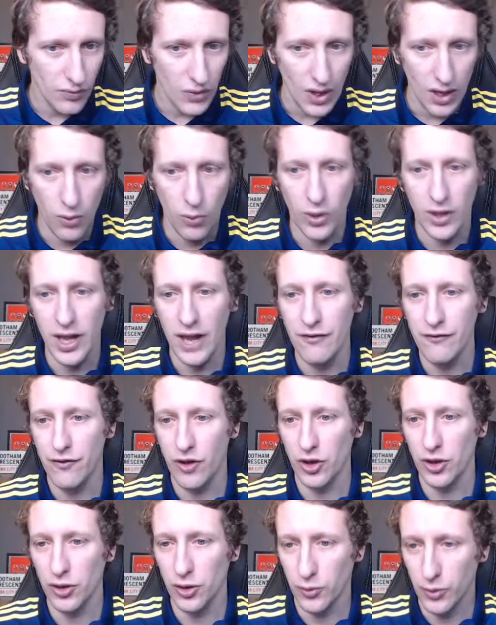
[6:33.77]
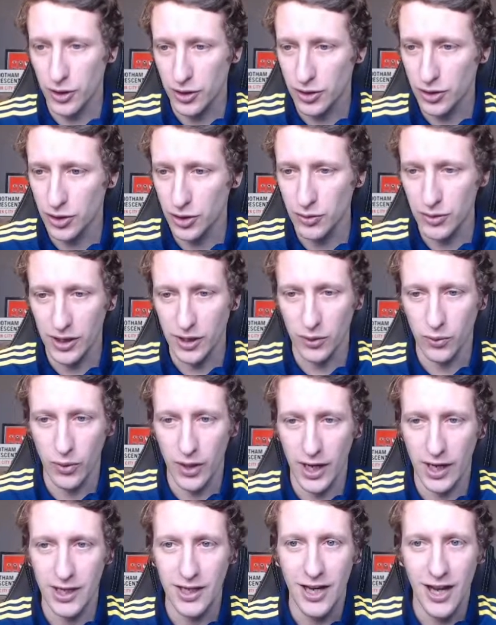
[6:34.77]
We then followed up with a 2-0
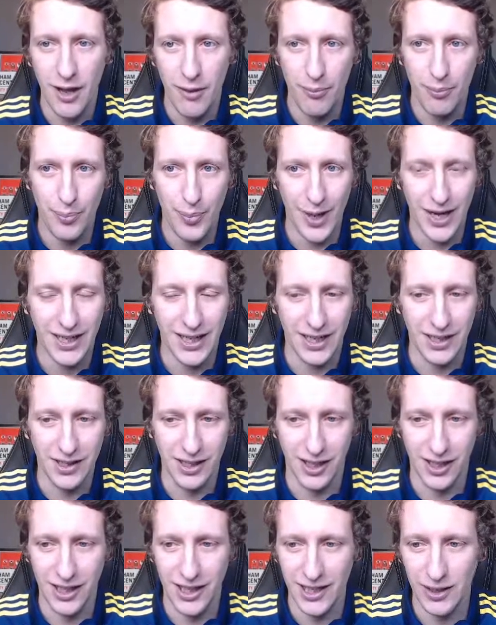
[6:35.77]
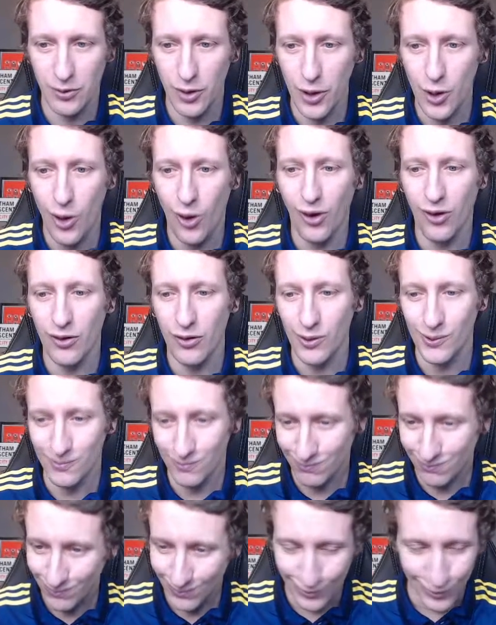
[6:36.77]
win, back in the league. We're not
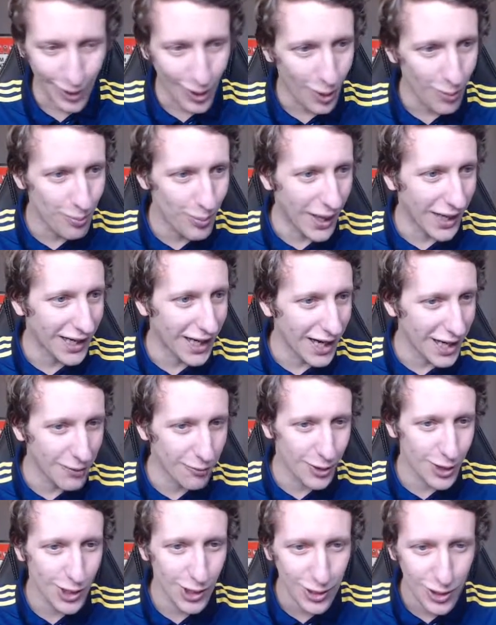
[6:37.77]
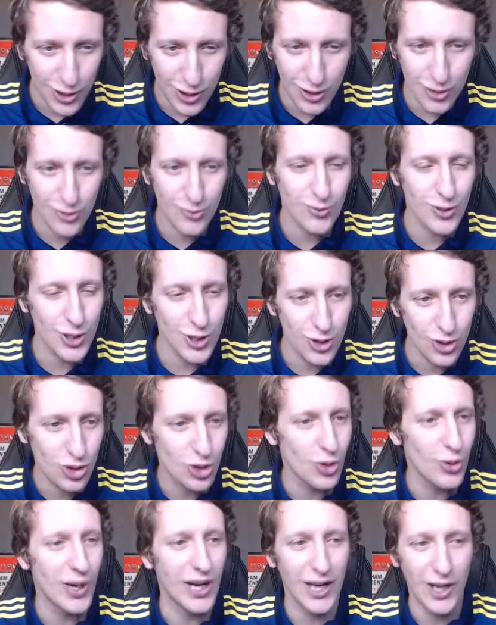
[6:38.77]
bang on it. We're just
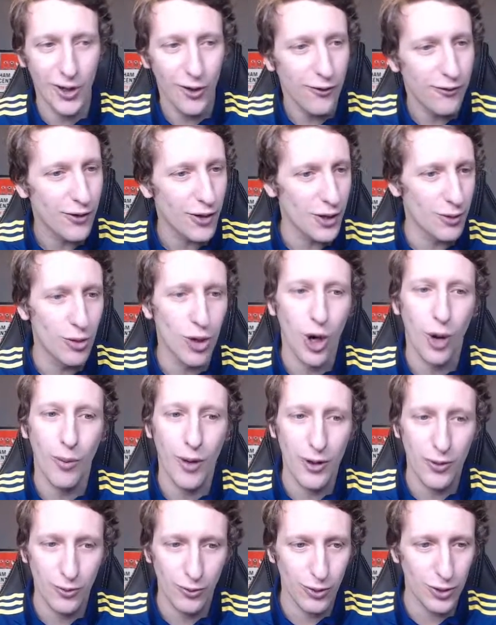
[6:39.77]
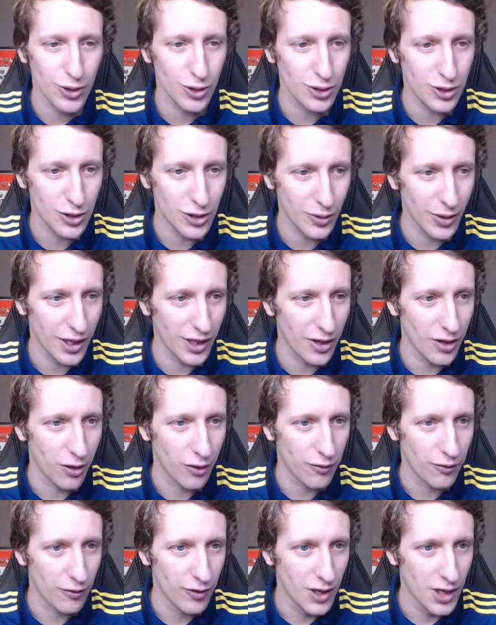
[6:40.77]
doing enough at the moment. We're just doing
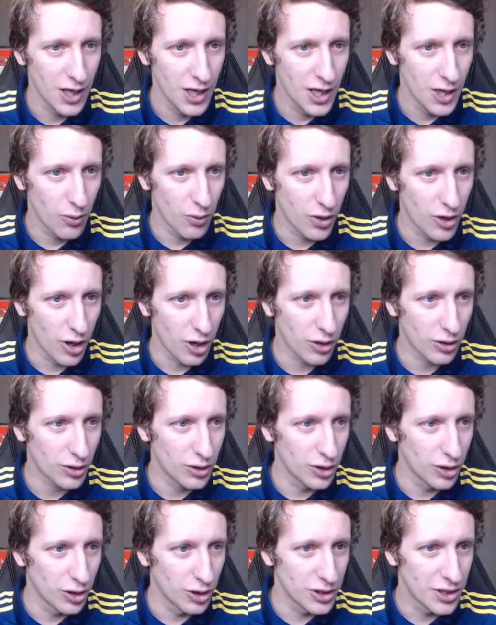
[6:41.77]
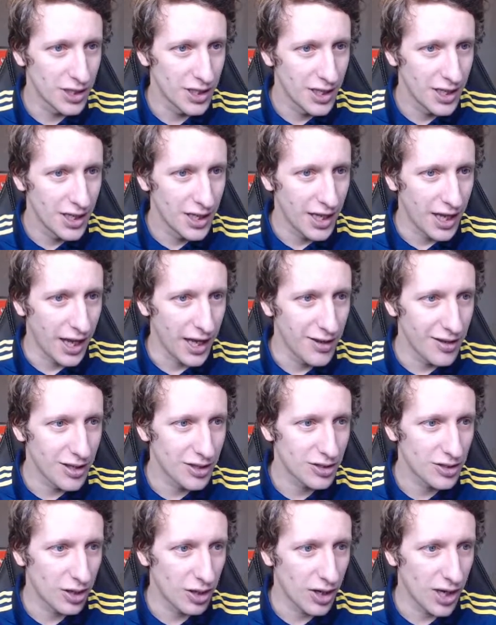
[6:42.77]
enough. We're not good in the
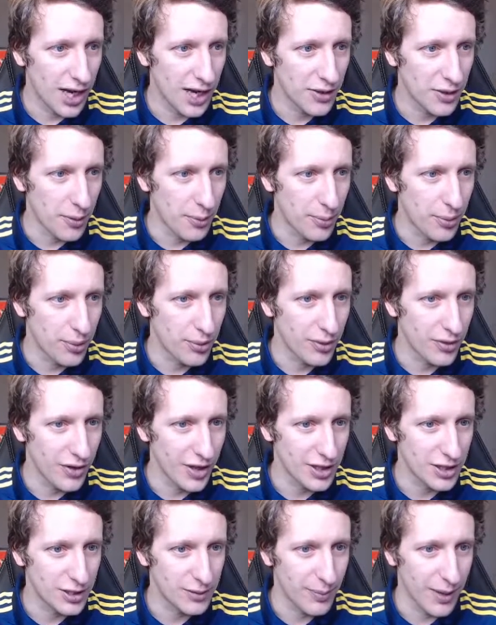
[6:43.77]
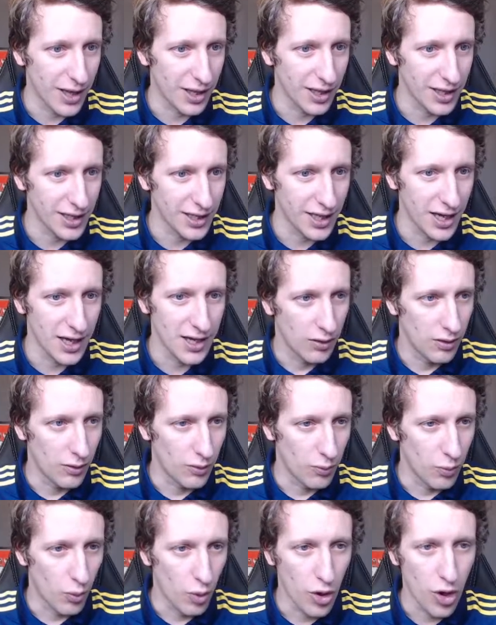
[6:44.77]
sort of like this spell here.
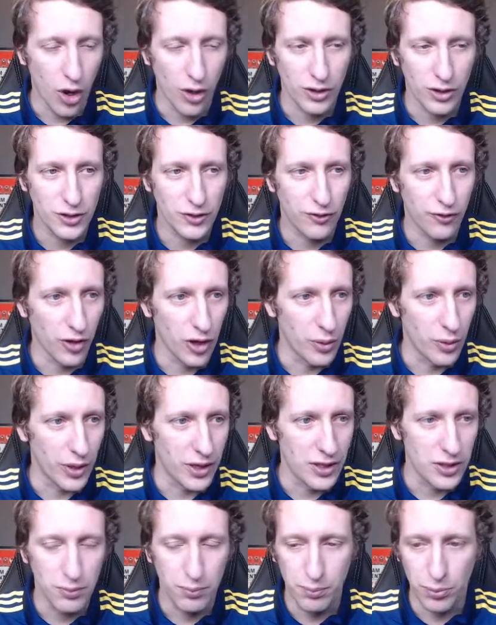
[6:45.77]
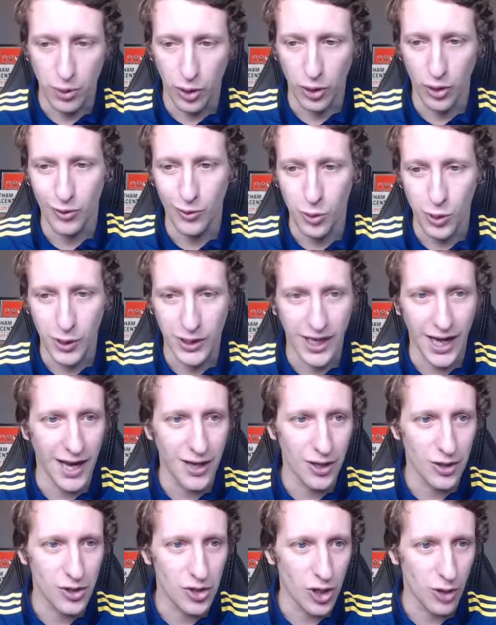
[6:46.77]
We're not as fluent, but we're getting
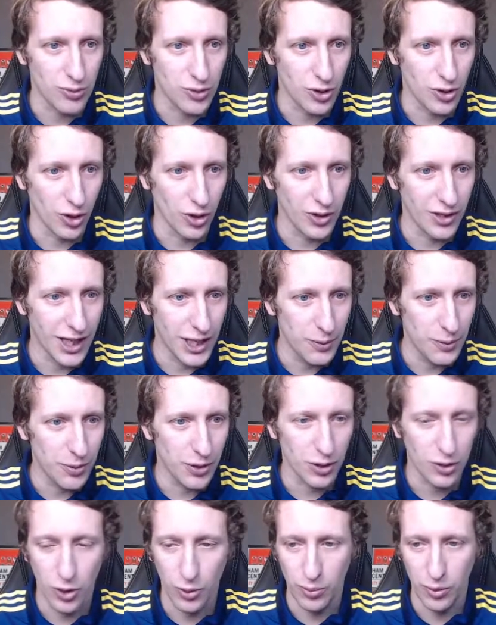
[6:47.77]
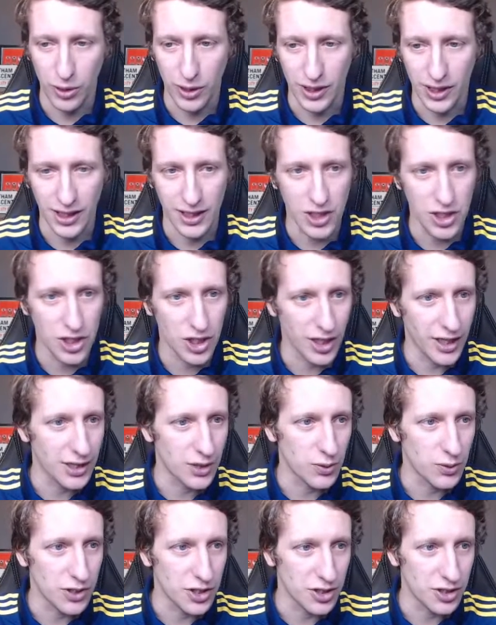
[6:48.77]
the job done, keeping a couple of clean sheets,
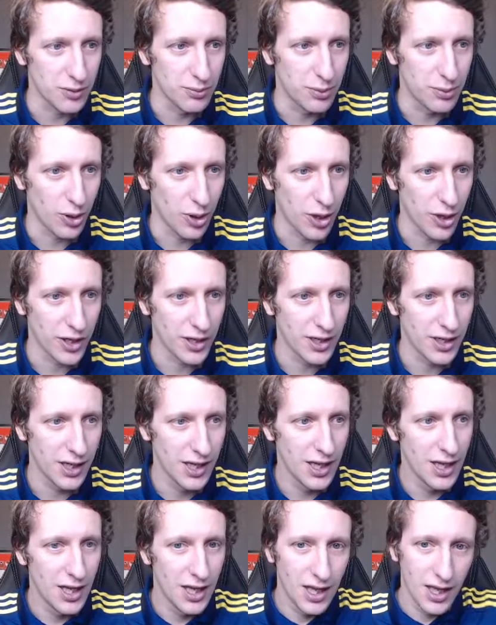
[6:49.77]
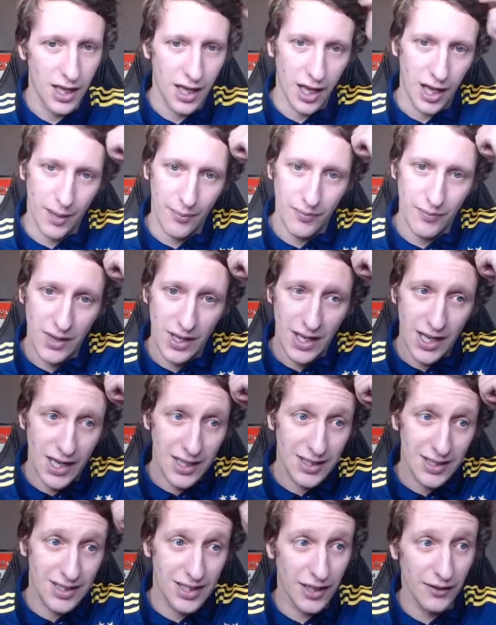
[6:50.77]
which is important.
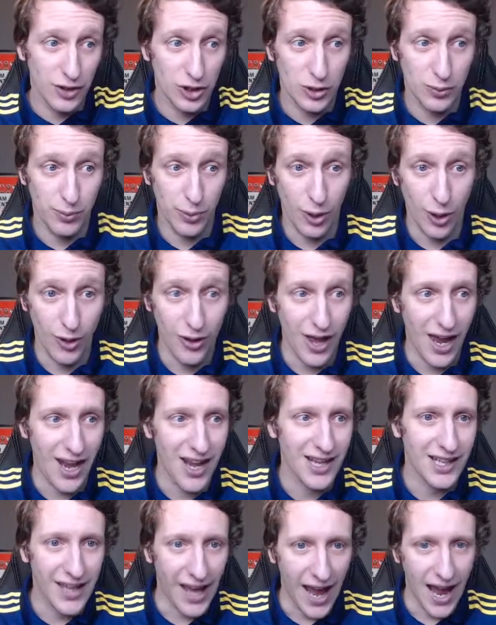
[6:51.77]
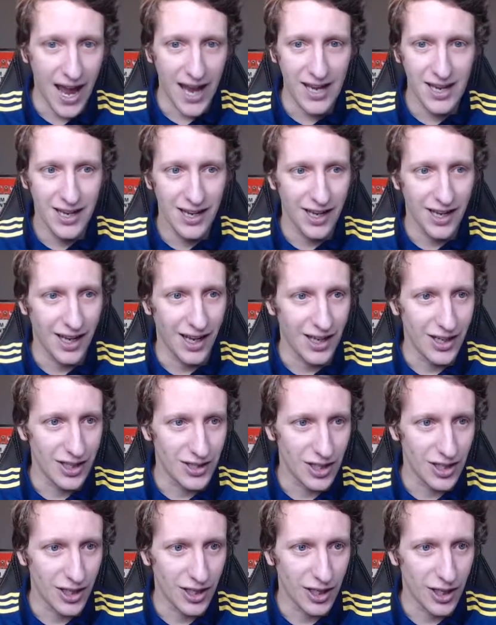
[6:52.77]
Sivasspor then again in the
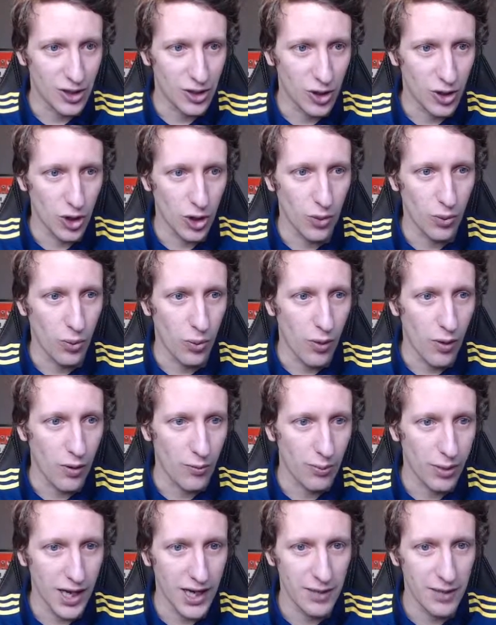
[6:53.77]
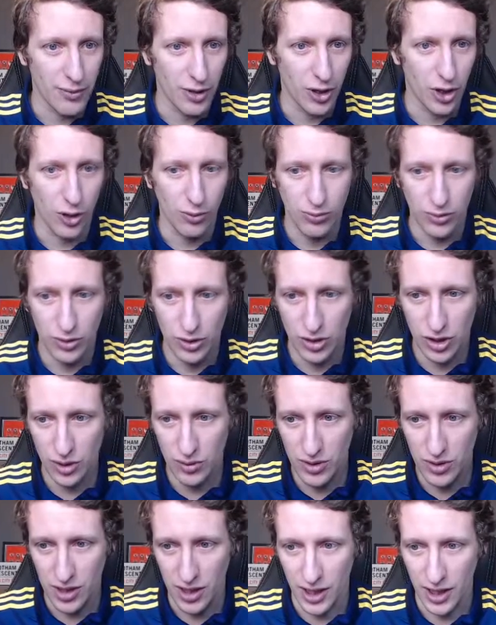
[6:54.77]
Turkish Cup, played them at home,
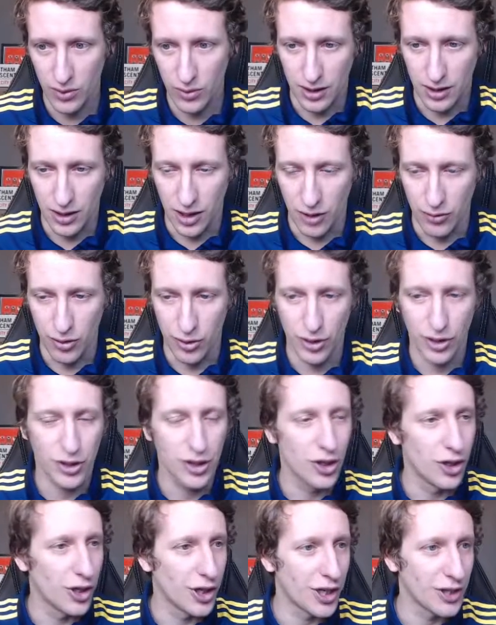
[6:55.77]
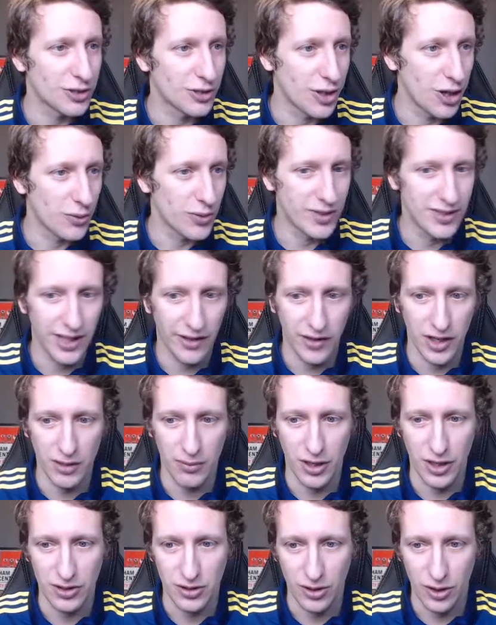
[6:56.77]
2-2. Aruna Kone scored with 70
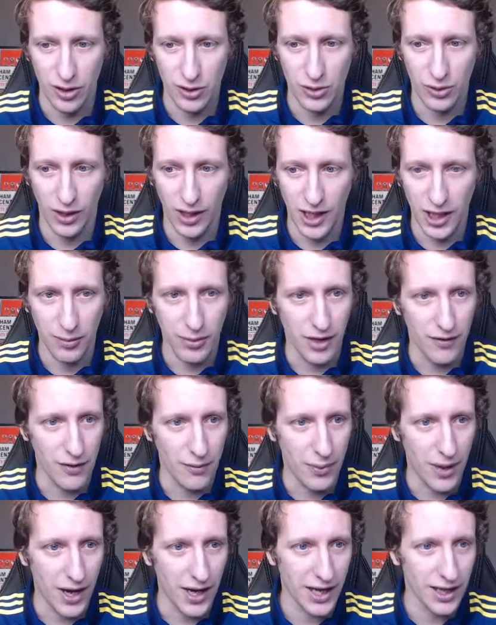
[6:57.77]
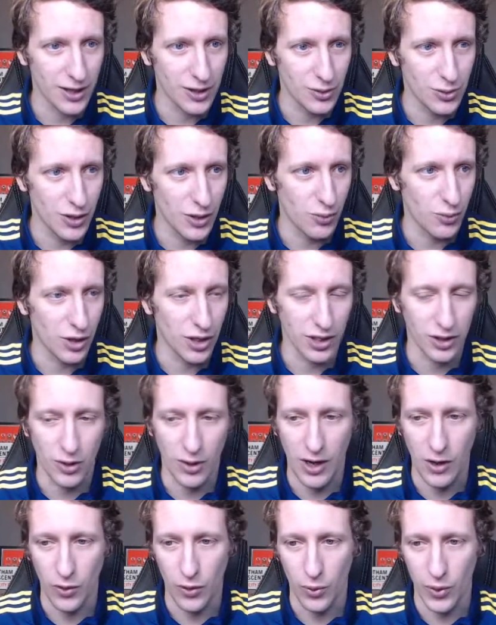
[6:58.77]
minutes to go, so a little bit of a panic because we didn't want to go
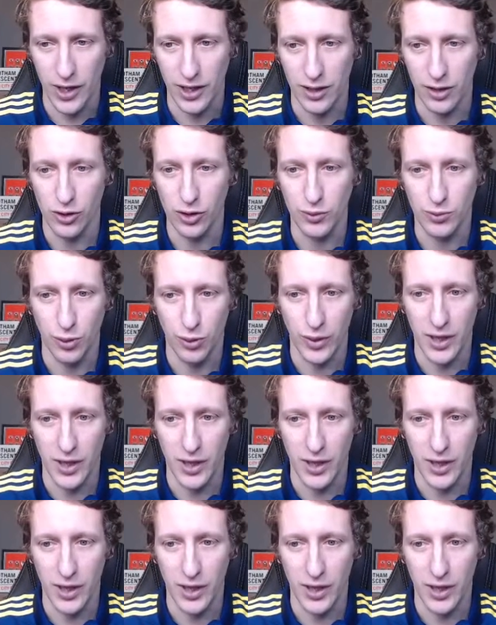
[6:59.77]
out on away goals, but we